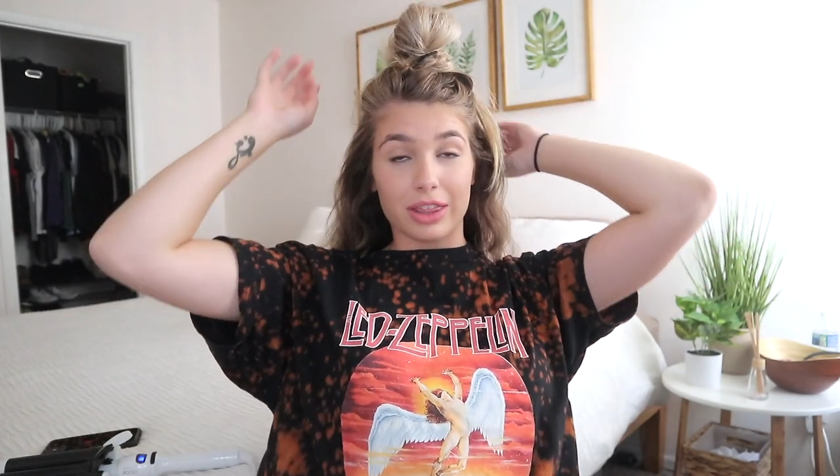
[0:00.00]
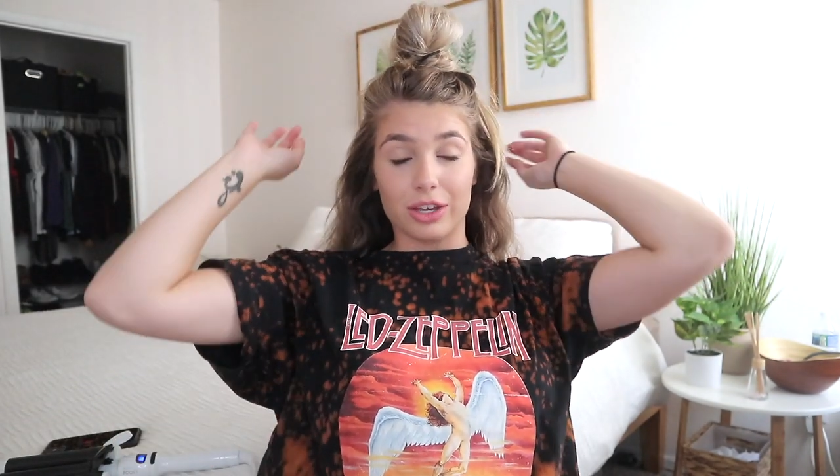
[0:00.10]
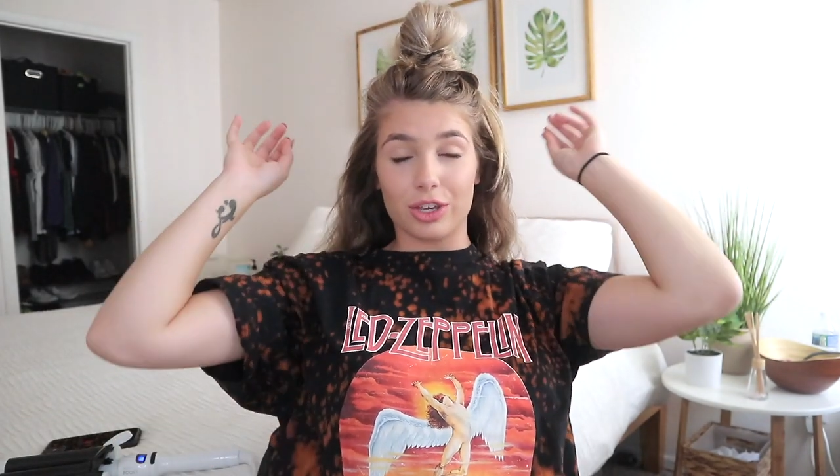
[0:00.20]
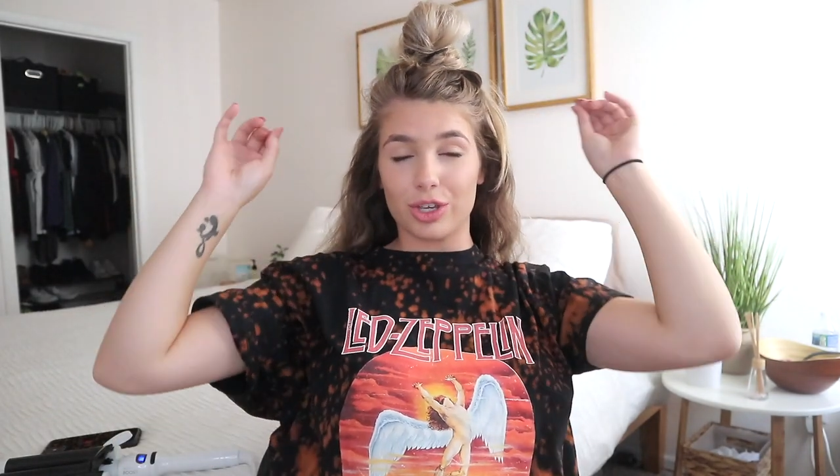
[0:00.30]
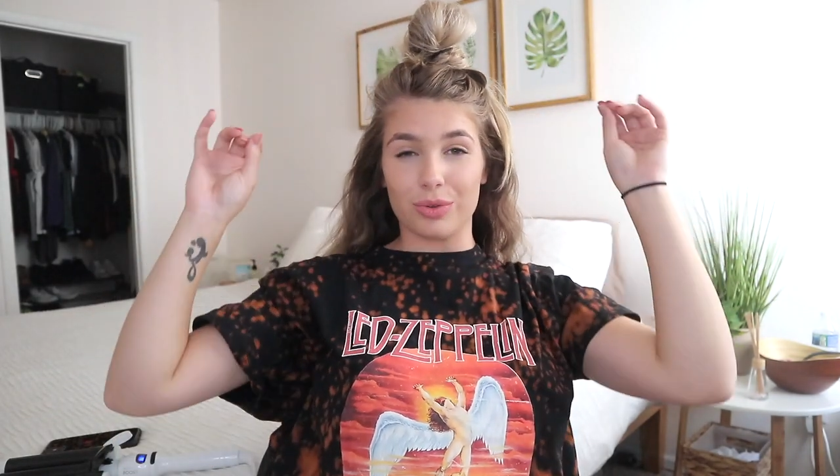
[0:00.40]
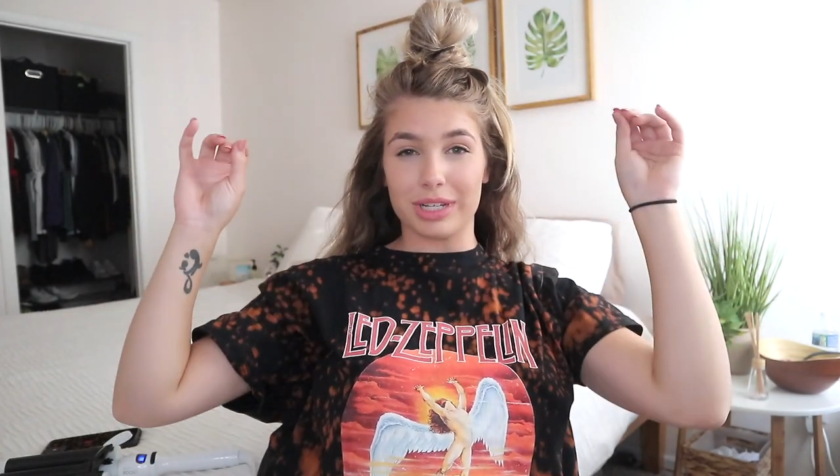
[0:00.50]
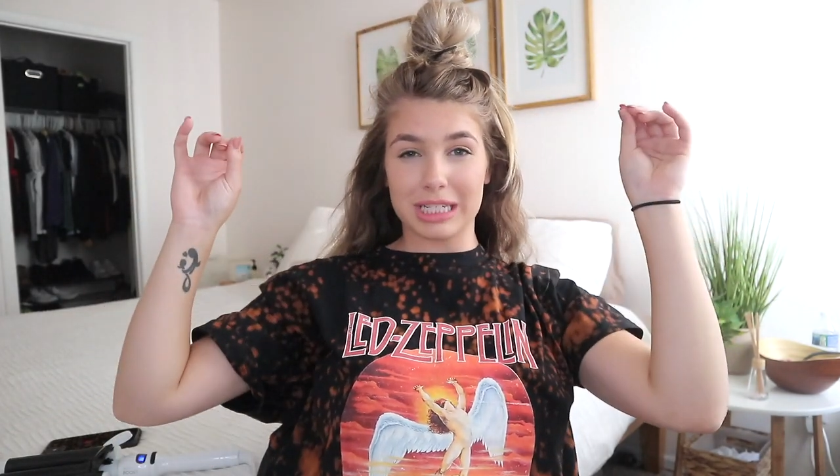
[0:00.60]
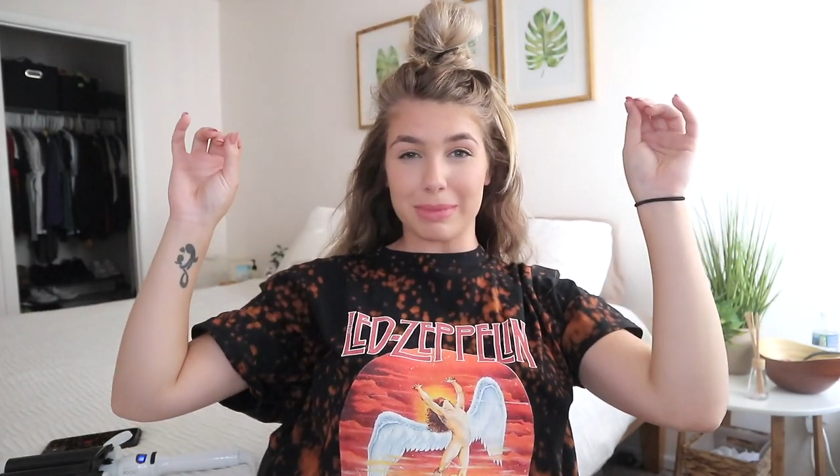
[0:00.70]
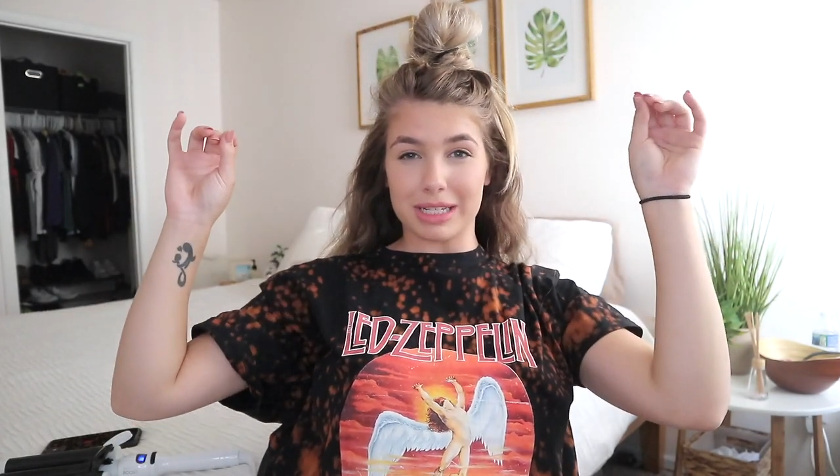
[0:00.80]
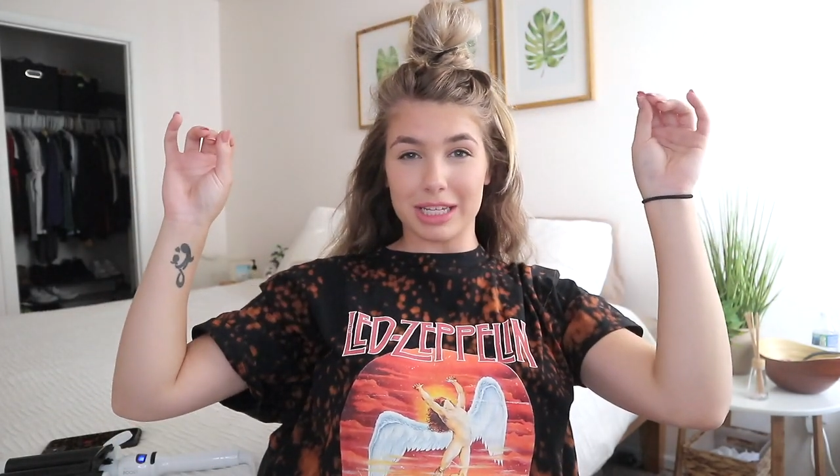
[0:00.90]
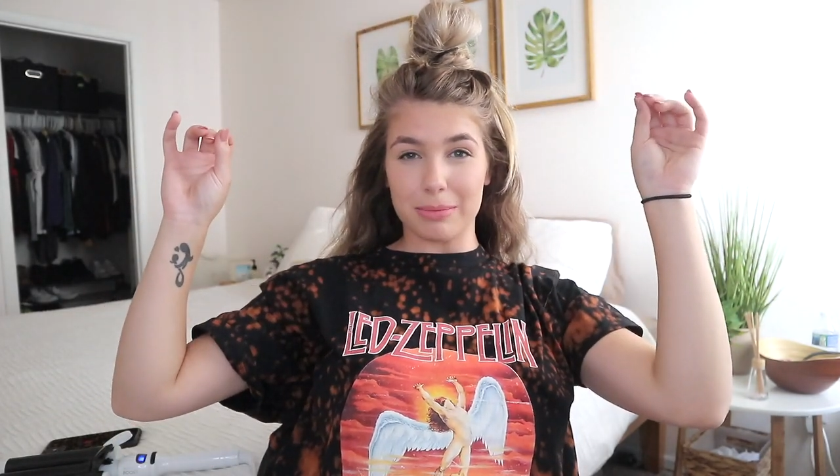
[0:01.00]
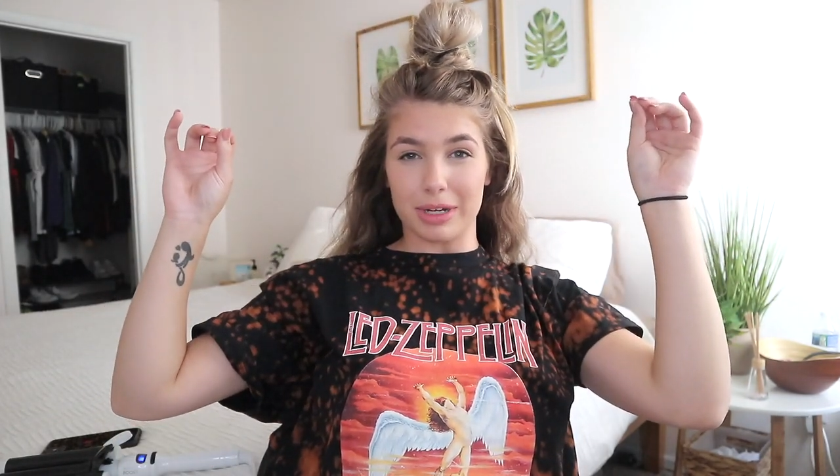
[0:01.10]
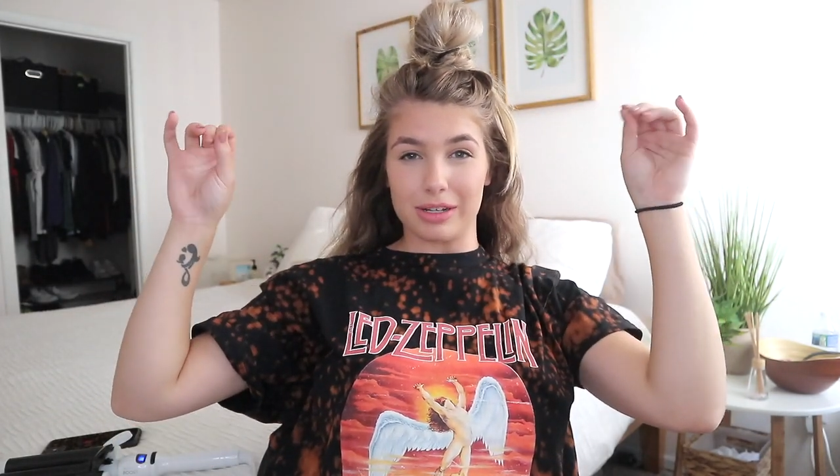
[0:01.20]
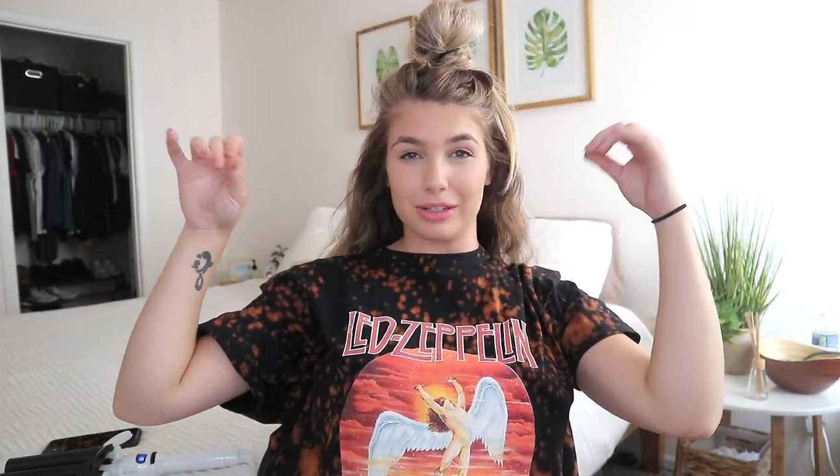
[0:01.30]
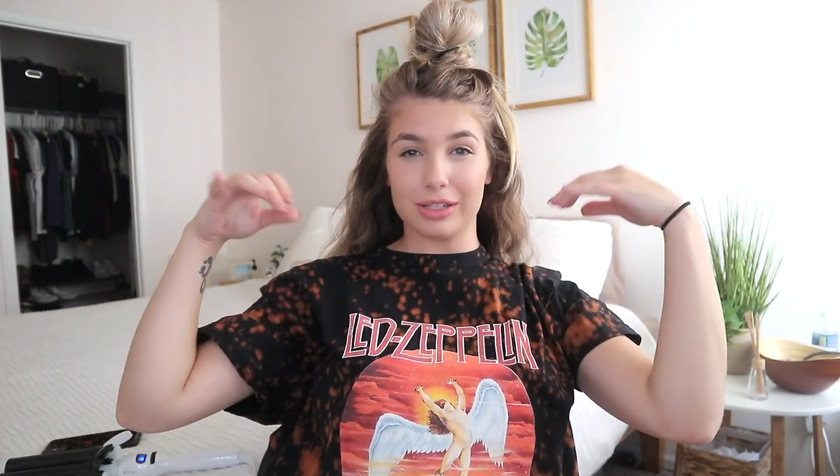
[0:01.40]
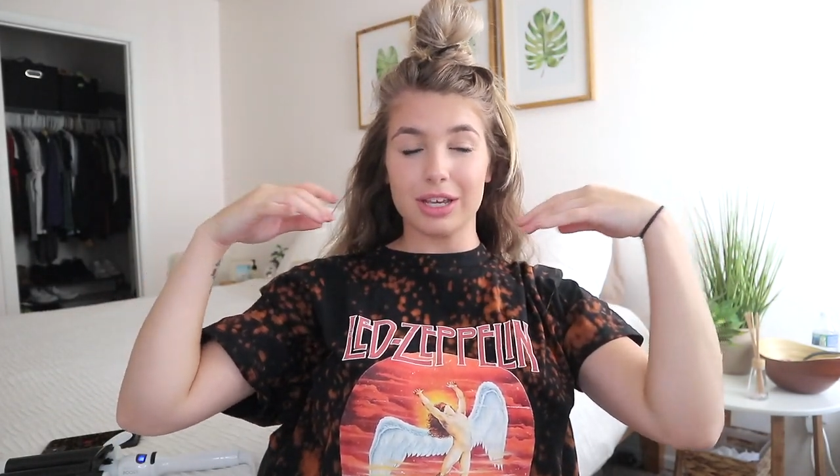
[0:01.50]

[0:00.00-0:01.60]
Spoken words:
the cutest messy buns